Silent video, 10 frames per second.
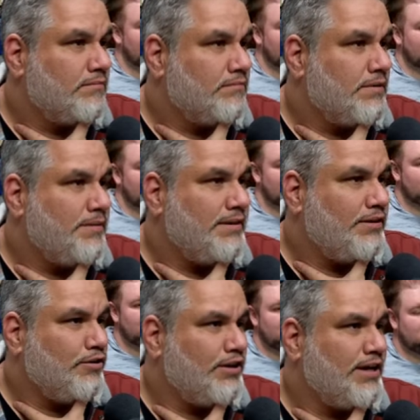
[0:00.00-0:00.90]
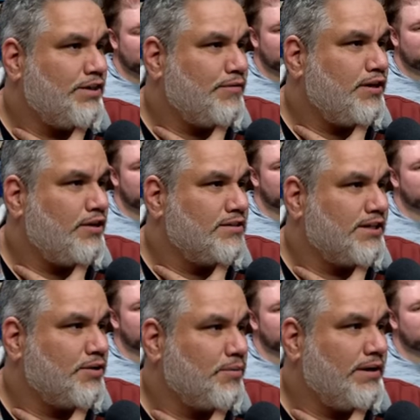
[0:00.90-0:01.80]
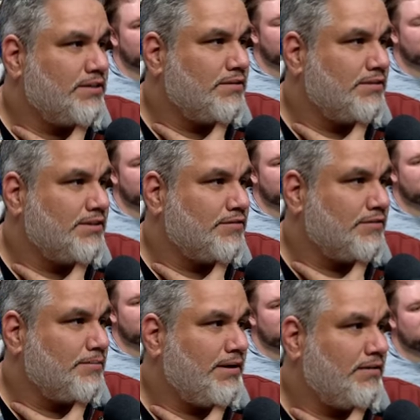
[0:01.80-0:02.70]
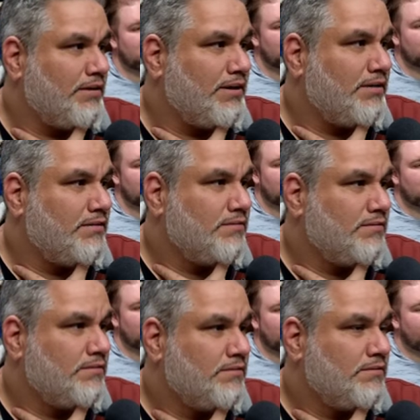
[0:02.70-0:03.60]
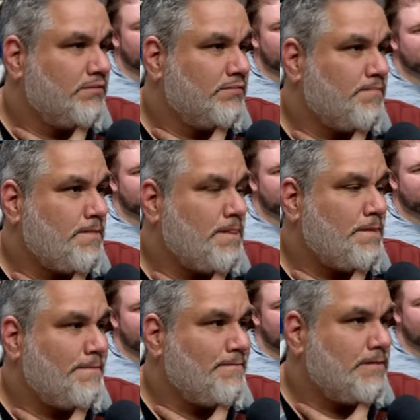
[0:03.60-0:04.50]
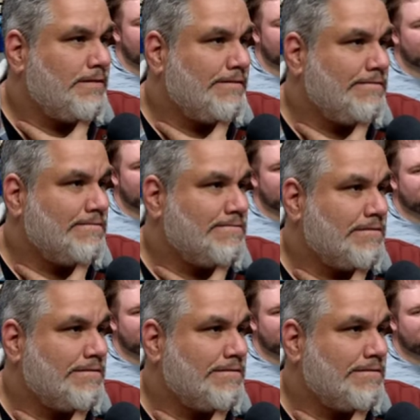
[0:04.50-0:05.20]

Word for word: I mean, you're looking at three cards either way, so it doesn't really matter. Like, one costs zero mana, though, you know?